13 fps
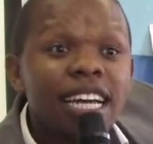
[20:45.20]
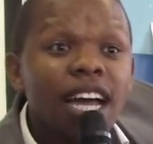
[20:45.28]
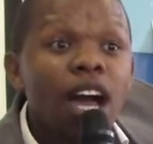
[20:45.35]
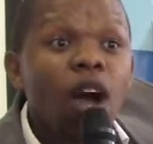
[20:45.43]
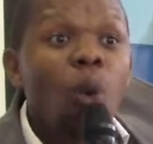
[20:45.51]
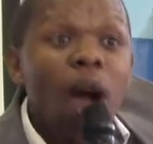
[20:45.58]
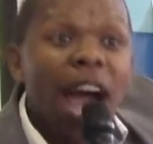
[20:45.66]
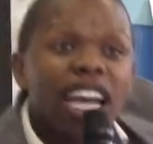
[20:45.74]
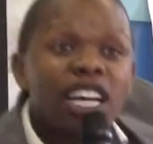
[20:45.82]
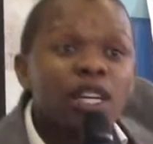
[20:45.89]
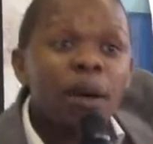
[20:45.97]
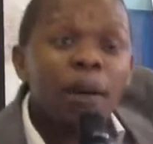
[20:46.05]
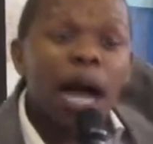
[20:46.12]

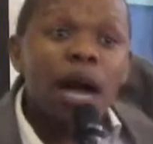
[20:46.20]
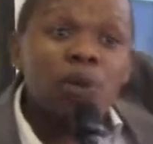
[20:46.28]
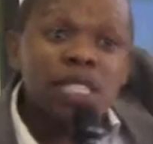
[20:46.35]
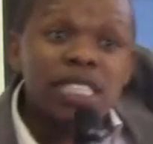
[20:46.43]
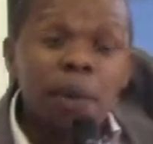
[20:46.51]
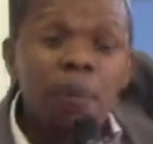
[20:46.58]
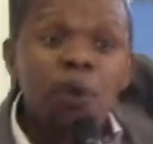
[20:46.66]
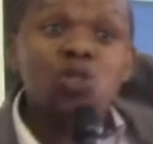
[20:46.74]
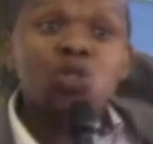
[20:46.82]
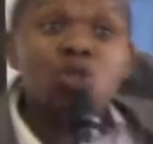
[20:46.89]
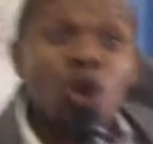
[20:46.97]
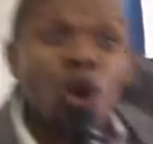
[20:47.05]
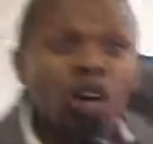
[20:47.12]
Why are we supposed
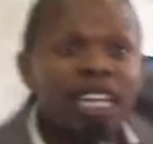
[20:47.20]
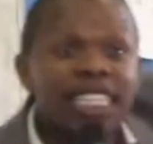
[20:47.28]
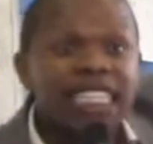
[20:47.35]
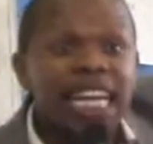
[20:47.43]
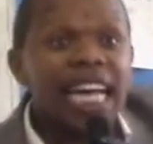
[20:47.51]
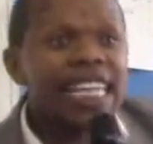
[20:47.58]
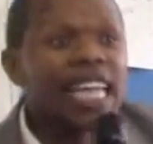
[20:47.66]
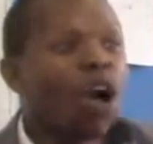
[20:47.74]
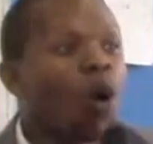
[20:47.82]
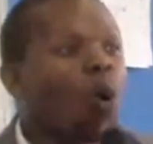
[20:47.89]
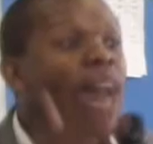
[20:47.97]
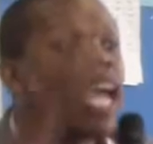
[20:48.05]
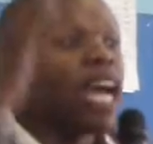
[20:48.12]
to call each other?
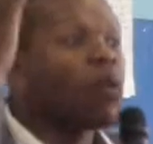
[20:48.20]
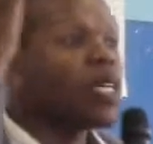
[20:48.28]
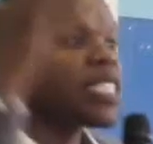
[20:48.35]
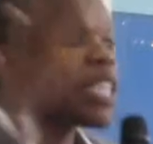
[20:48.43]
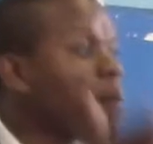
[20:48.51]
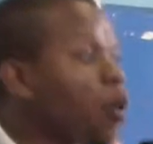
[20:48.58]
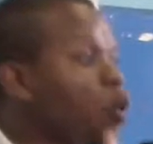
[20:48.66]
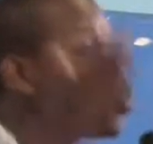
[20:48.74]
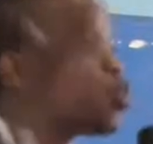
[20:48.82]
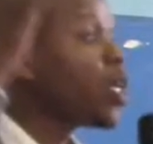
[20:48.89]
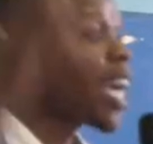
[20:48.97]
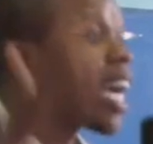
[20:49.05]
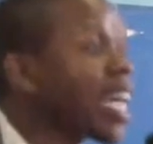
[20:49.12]
Why are we supposed to
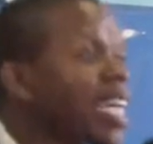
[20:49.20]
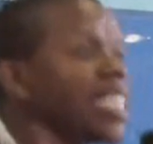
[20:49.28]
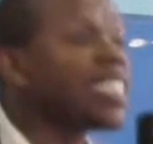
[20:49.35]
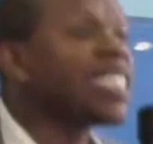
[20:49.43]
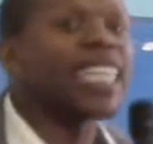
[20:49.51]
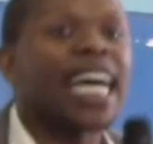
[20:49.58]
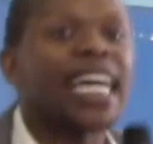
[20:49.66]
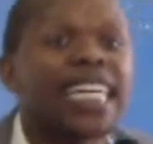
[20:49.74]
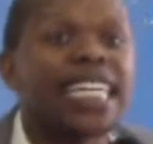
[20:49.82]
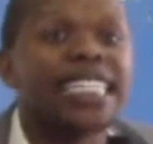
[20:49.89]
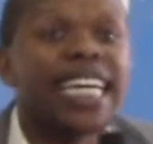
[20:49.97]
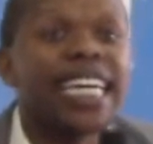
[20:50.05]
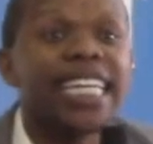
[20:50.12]
encourage each
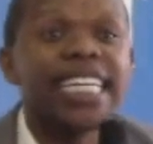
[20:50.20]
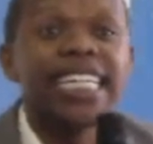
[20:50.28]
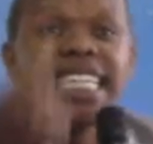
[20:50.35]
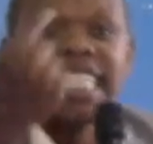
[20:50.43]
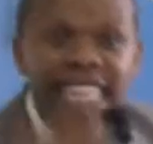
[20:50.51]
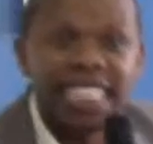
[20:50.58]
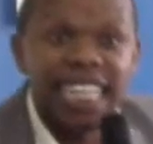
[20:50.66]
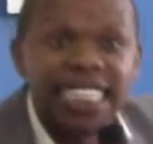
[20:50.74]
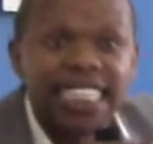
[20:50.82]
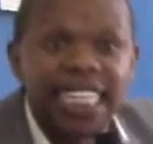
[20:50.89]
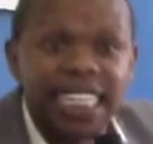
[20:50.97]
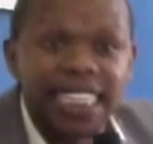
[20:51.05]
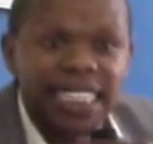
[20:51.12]
other daily? There, here's
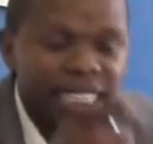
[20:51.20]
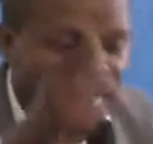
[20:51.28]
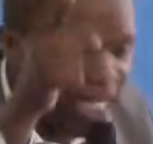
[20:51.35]
the reason.